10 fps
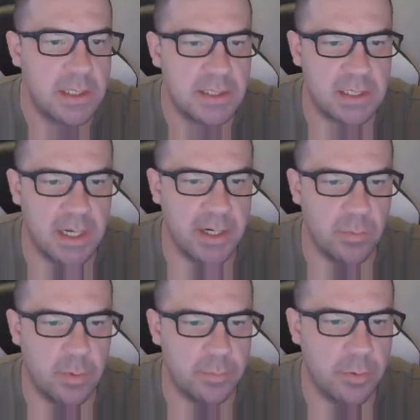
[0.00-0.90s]
It's a layer
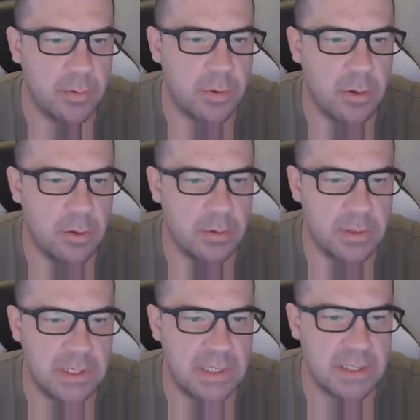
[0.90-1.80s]
one protocol.
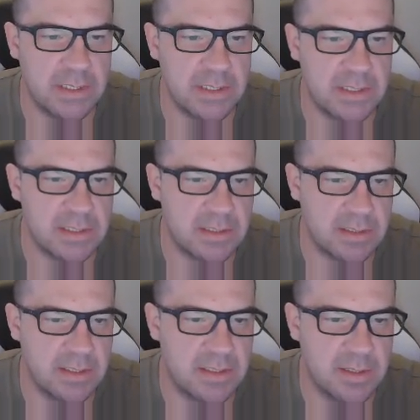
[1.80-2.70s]
This is
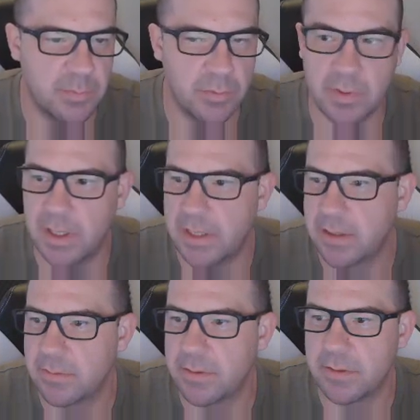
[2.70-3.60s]
this symbol right
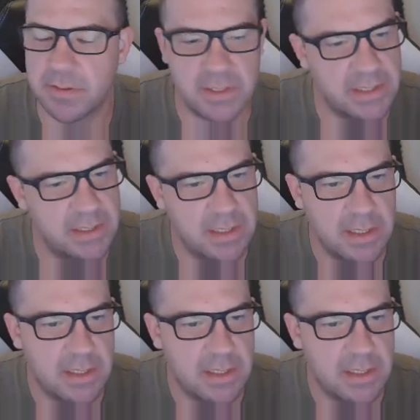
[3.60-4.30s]
here that you're seeing.